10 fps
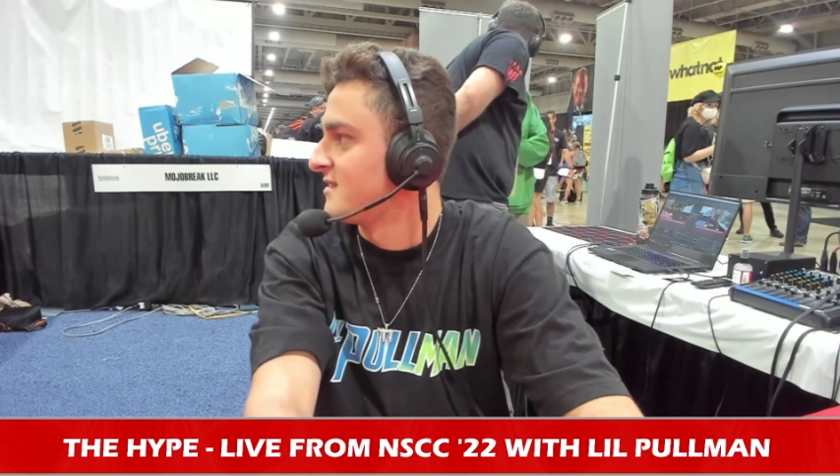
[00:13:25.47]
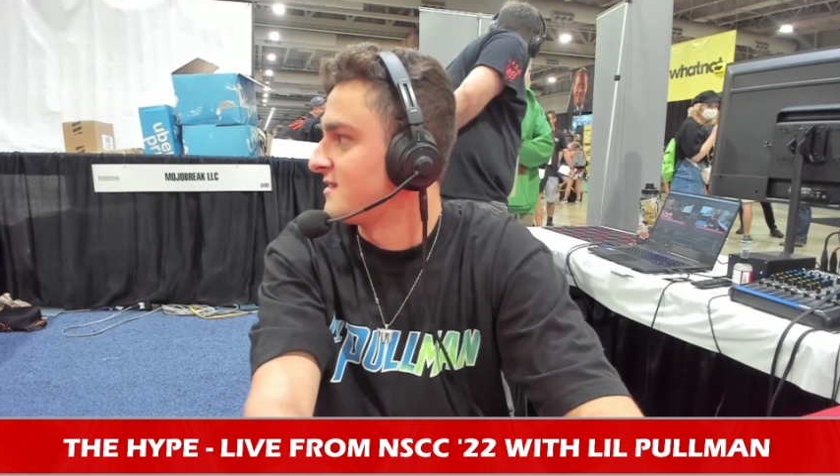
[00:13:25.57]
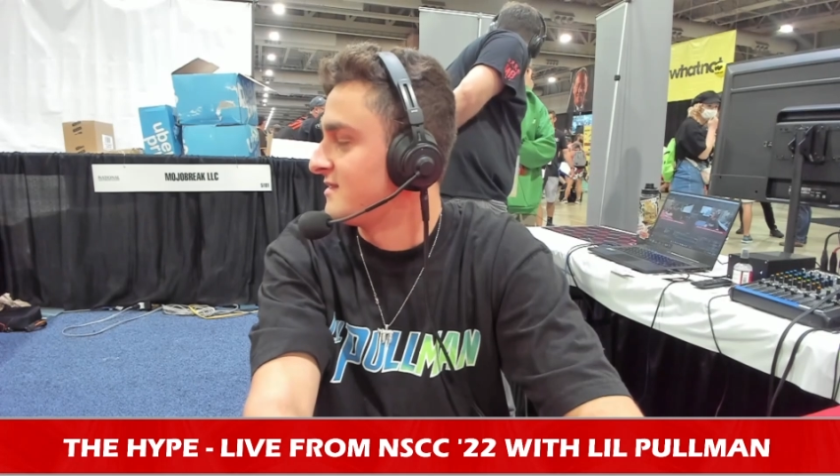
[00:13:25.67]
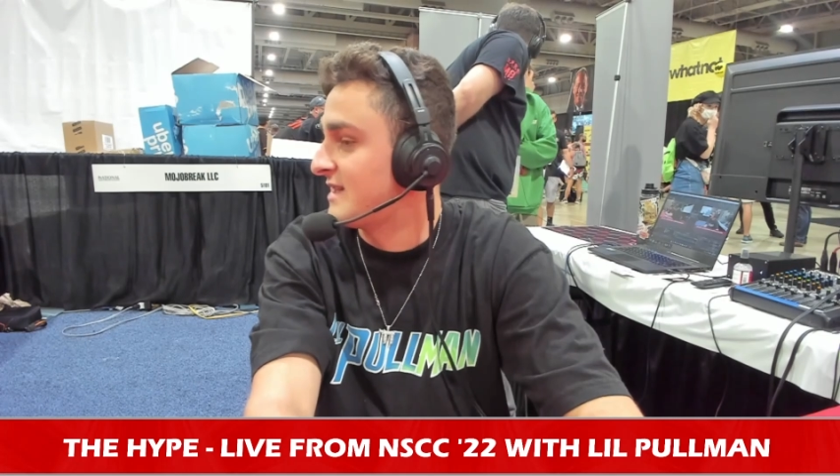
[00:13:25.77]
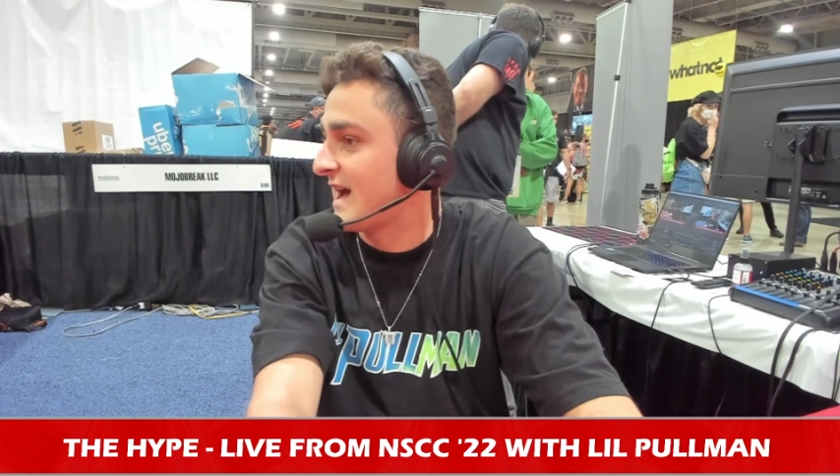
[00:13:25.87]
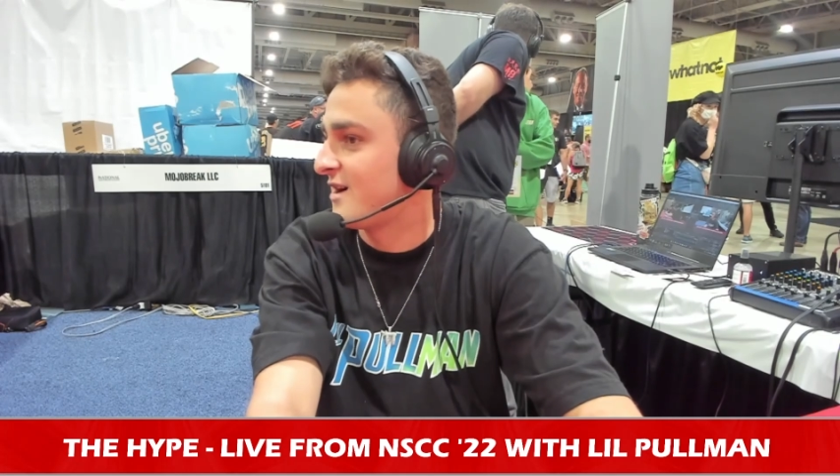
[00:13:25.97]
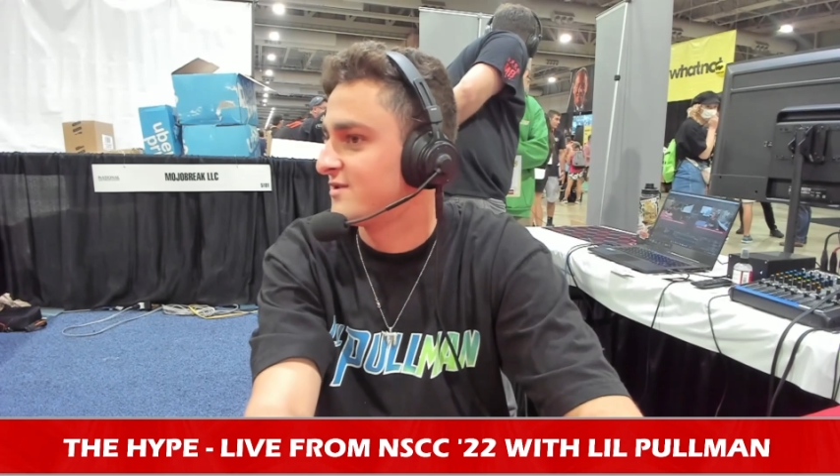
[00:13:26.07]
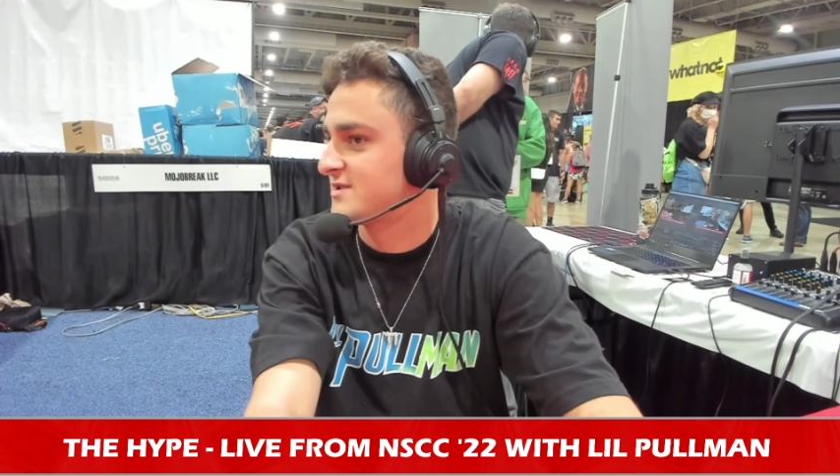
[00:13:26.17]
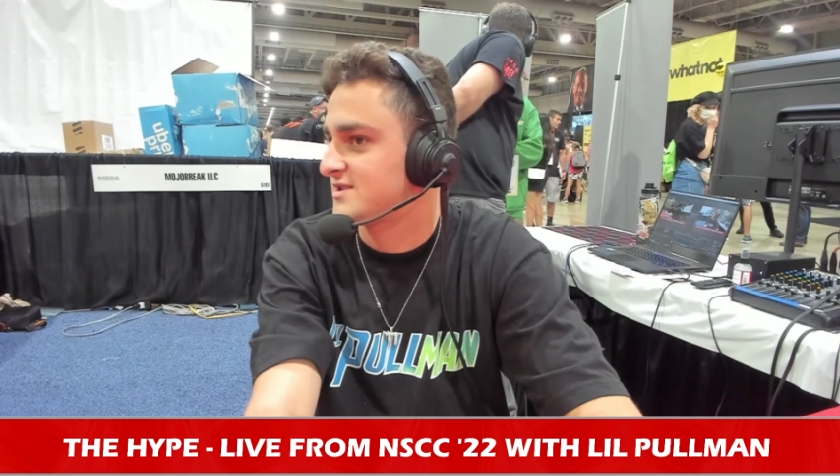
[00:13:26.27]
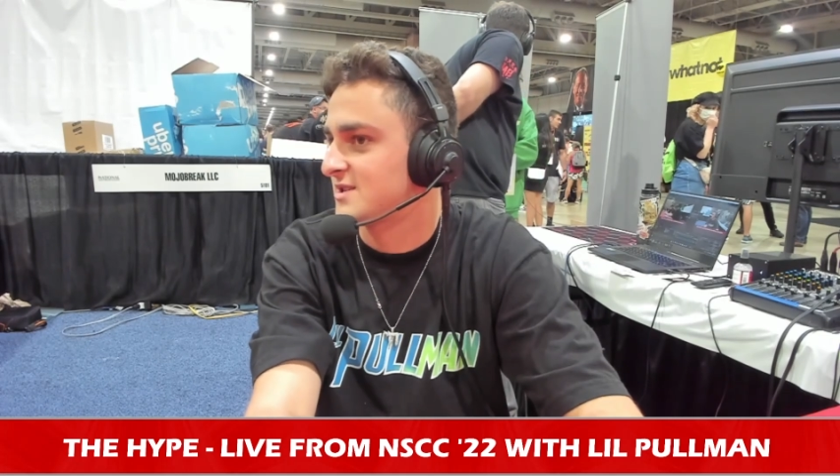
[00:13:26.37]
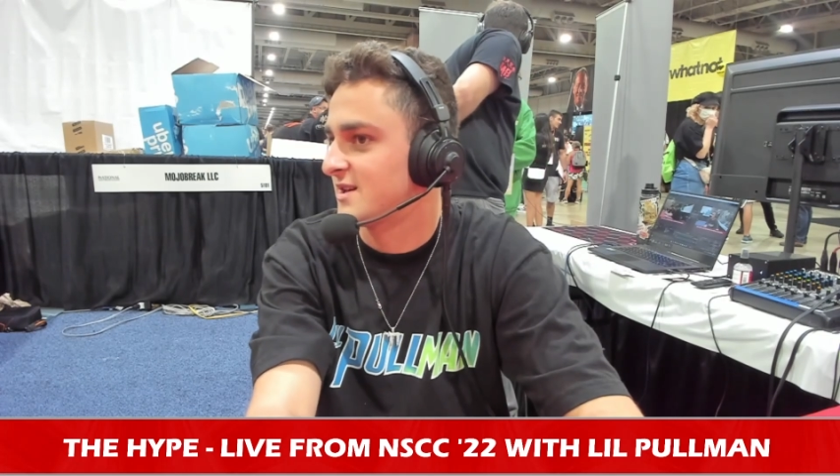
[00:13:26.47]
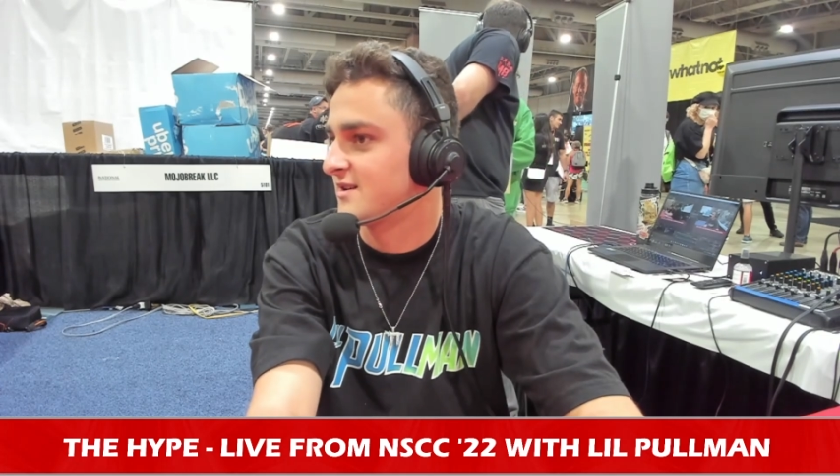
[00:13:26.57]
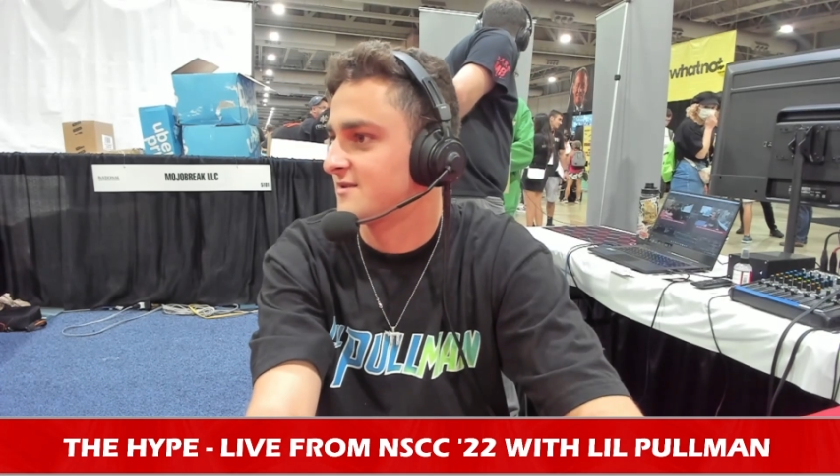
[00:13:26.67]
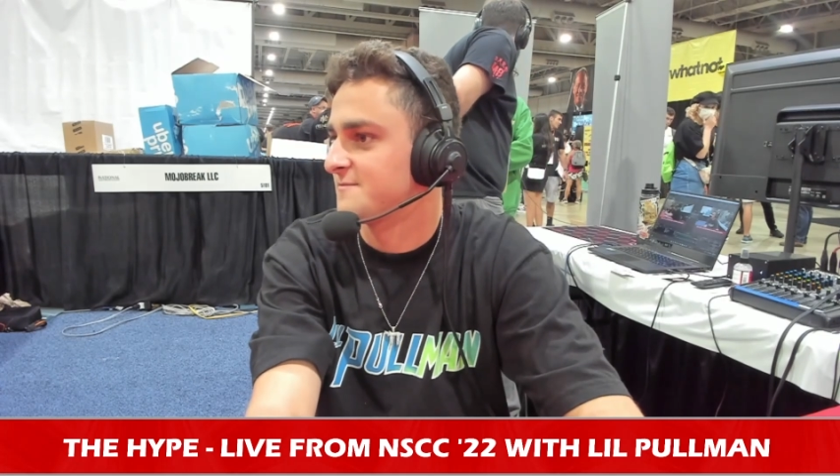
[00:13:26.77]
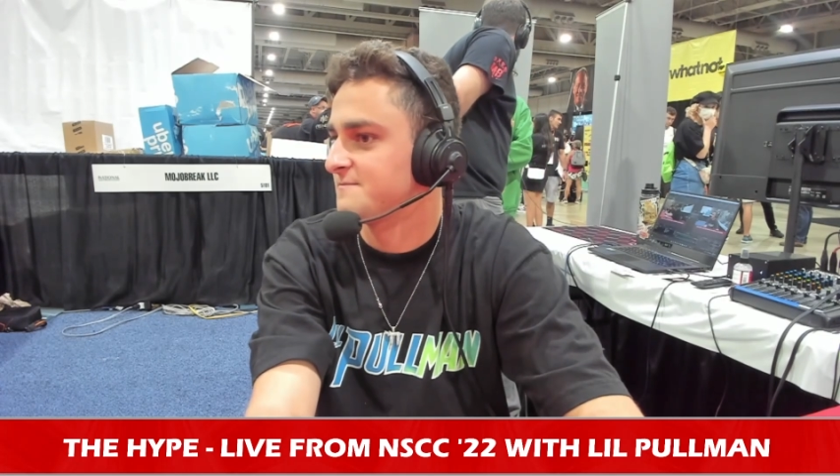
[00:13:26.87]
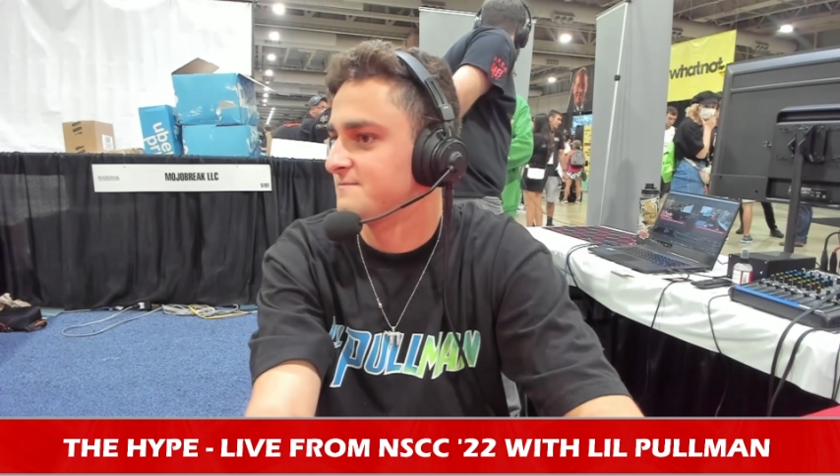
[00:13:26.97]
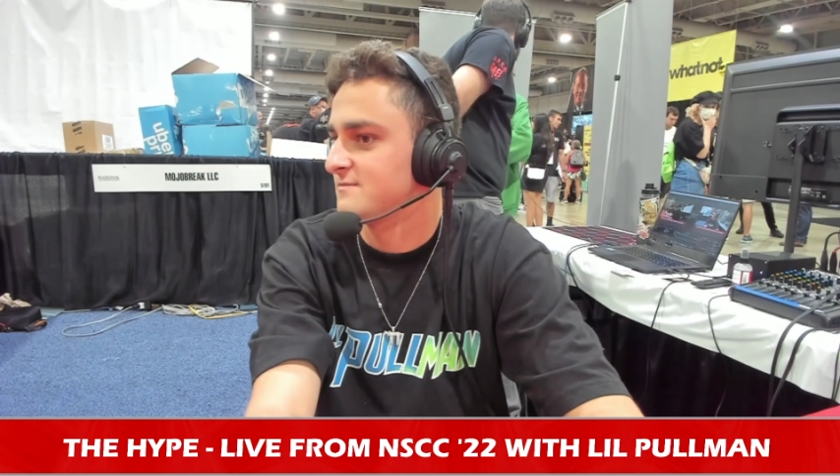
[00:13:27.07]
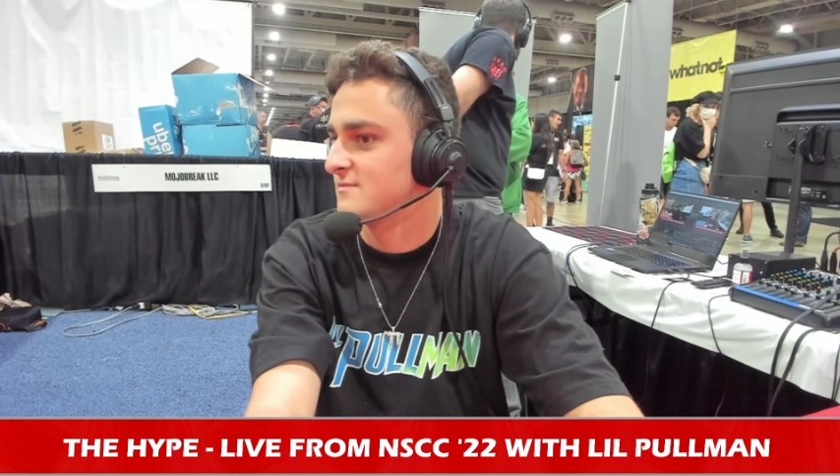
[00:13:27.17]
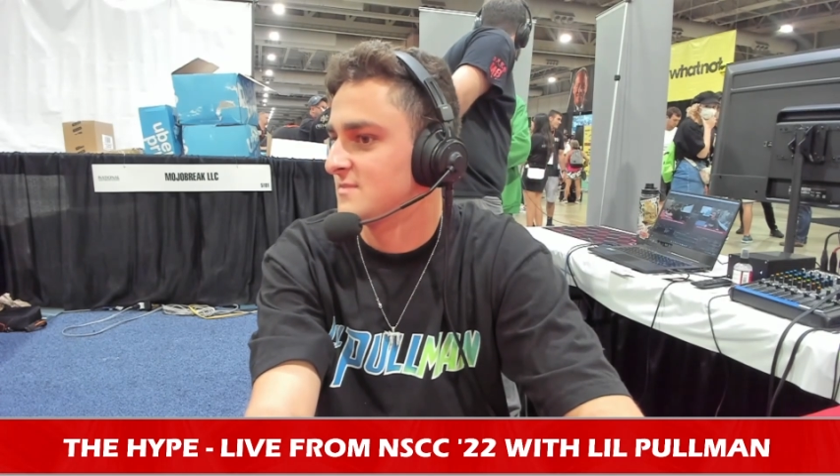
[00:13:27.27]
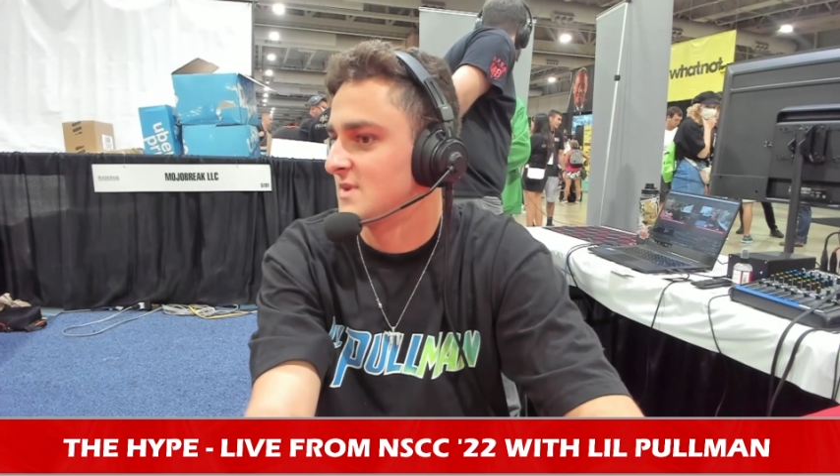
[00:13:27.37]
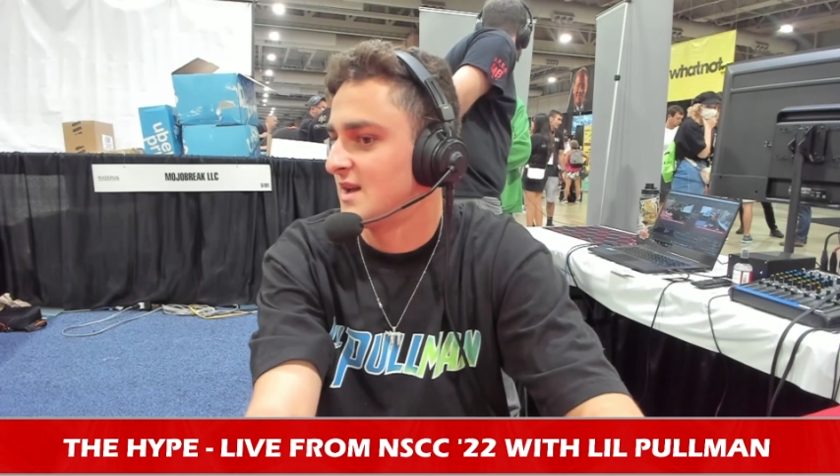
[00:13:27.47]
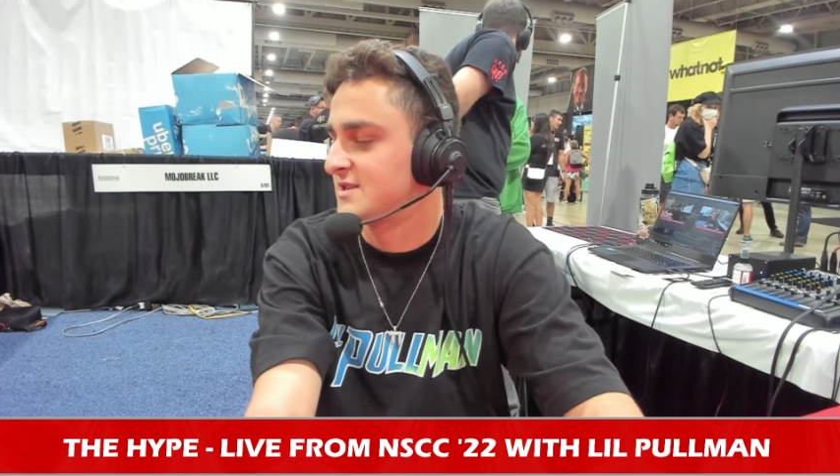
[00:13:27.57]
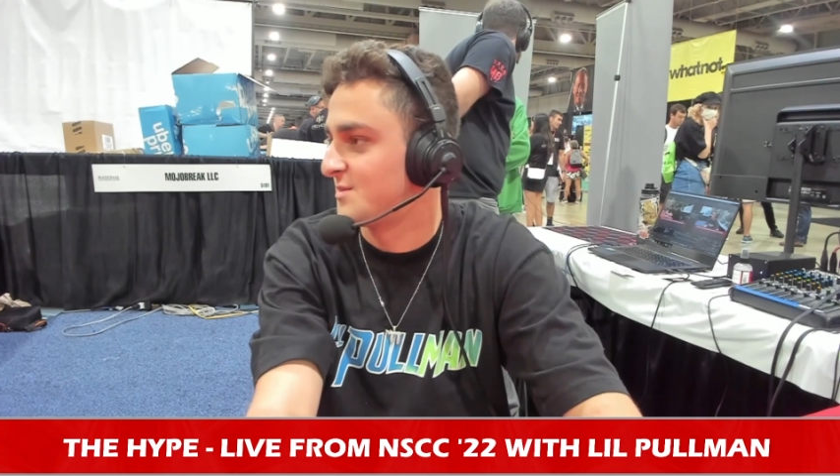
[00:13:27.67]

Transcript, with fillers: now it's like it's